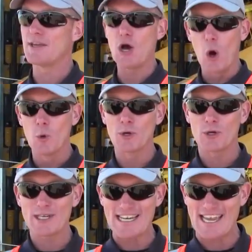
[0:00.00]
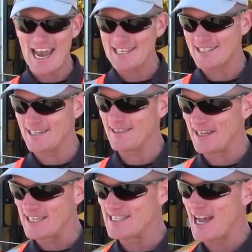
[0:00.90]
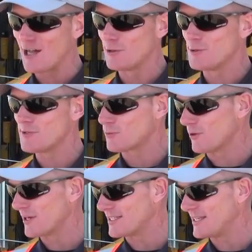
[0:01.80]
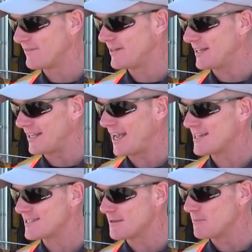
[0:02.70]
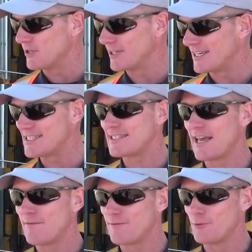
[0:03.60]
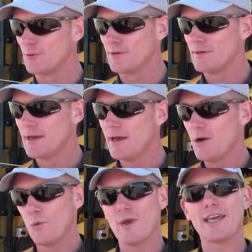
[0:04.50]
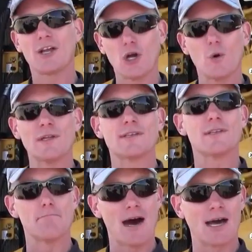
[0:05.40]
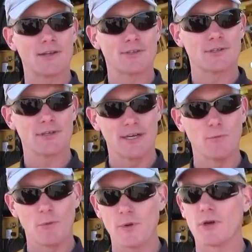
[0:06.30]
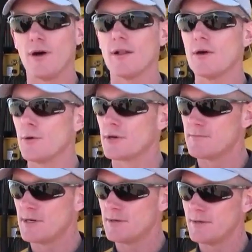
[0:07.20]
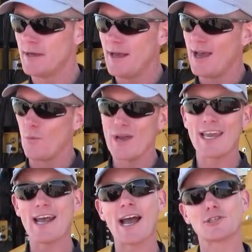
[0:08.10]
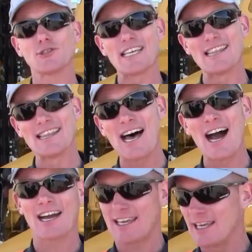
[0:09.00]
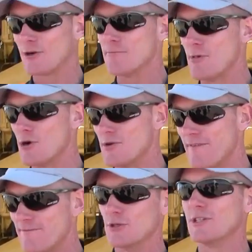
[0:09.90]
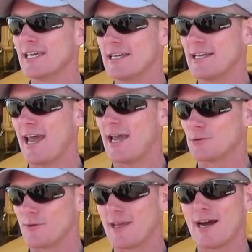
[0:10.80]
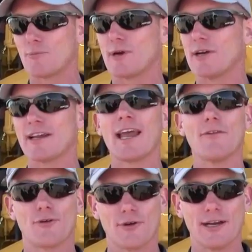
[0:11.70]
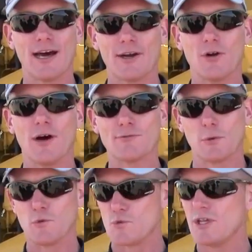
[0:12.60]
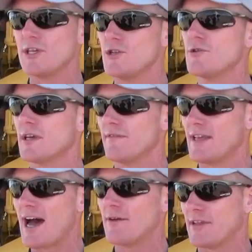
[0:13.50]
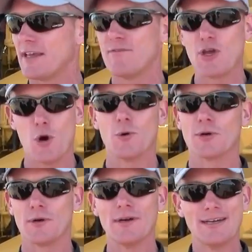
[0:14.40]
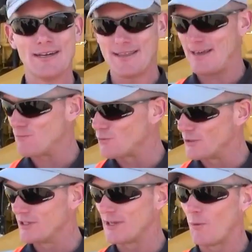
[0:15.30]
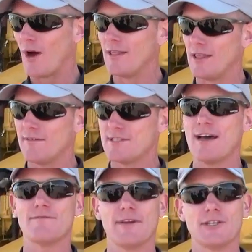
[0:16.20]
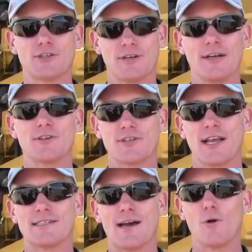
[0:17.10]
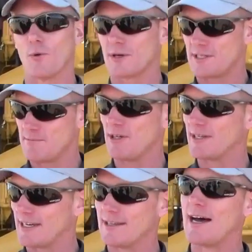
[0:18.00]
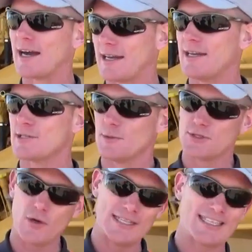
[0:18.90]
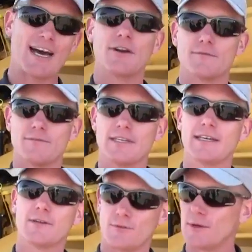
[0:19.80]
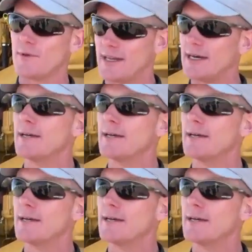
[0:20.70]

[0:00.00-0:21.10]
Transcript: the owner gets it, that he's not losing productivity and he has the ability to save fuel, we can go into the monitor in what we call owner mode, and we can actually lock eco mode fully engaged where the operator can't turn it on and off. So we really do give the give the owner that really want, loves that feature and understands how it works the ability to lock it in so his entire fleet can run with it